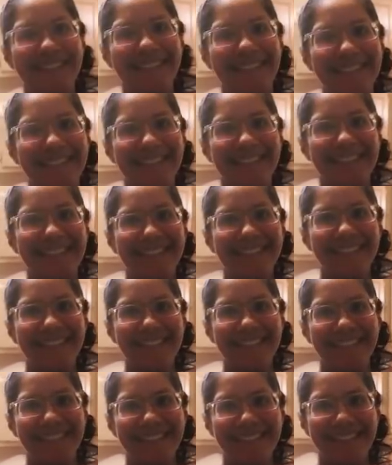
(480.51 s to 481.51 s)
a friend's
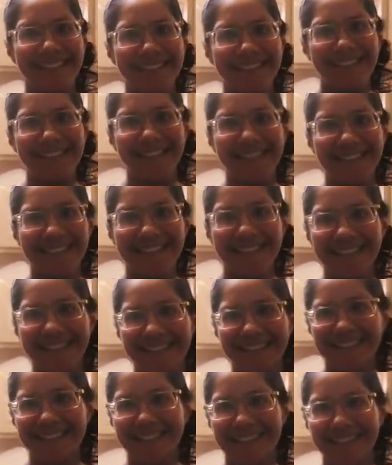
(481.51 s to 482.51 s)
house and they're like, hey, you want to
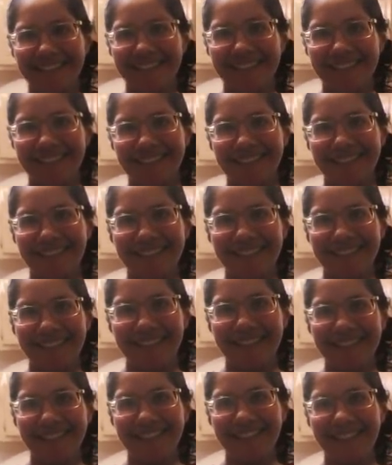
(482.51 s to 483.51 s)
take a cat home with you? And I
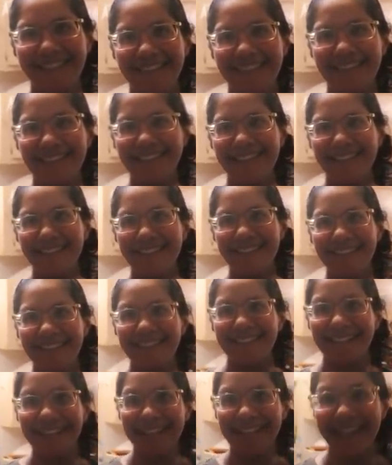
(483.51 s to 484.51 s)
said, yes.
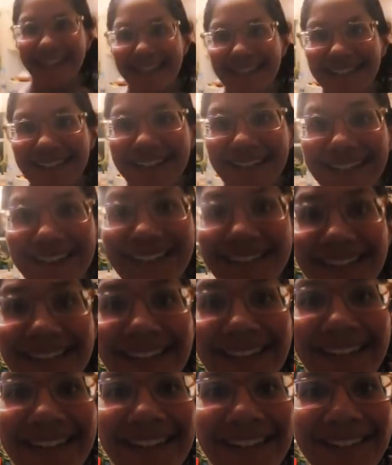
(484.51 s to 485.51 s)

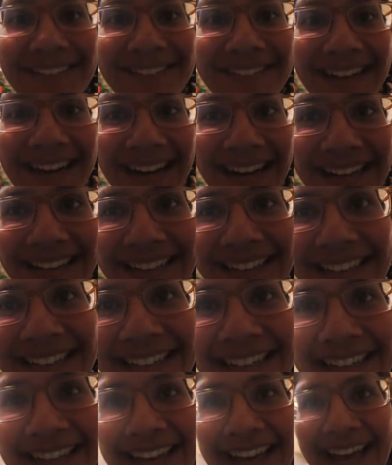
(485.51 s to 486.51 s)
Yes, I want to
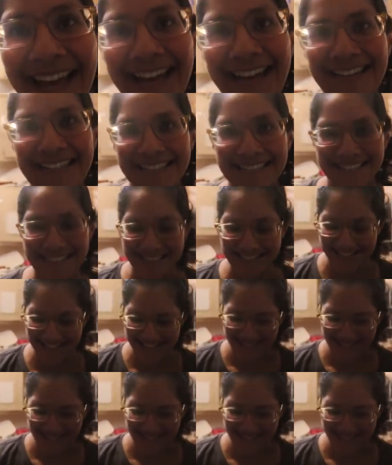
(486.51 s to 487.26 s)
take a cat home. And